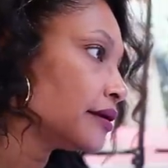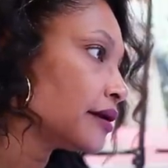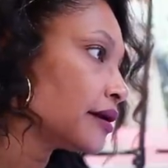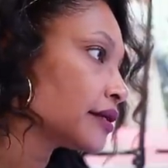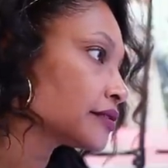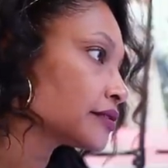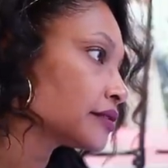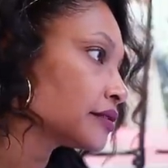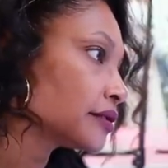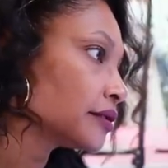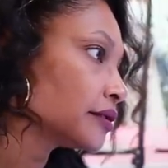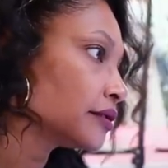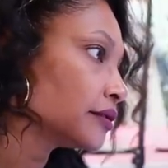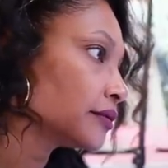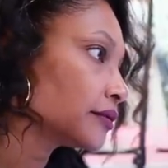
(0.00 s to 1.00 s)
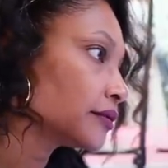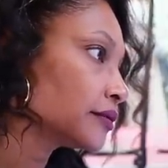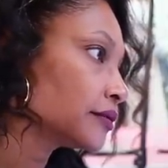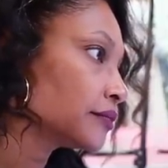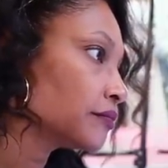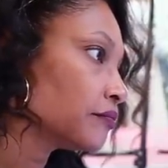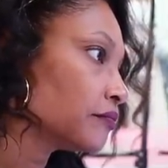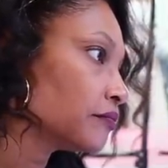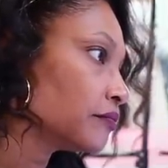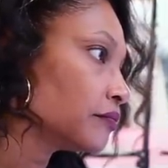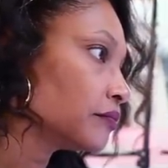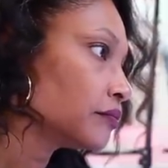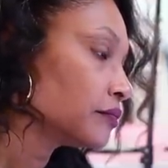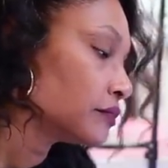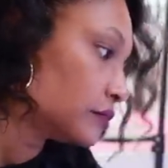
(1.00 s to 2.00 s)
as the
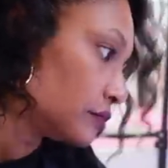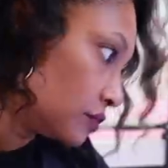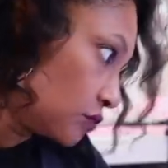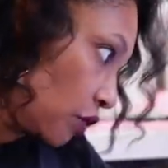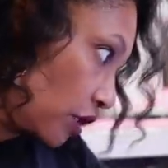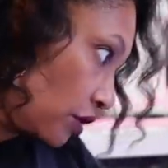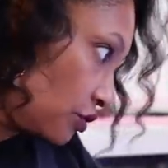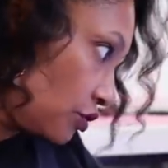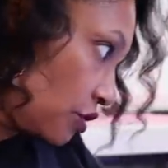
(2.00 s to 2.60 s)
we're gonna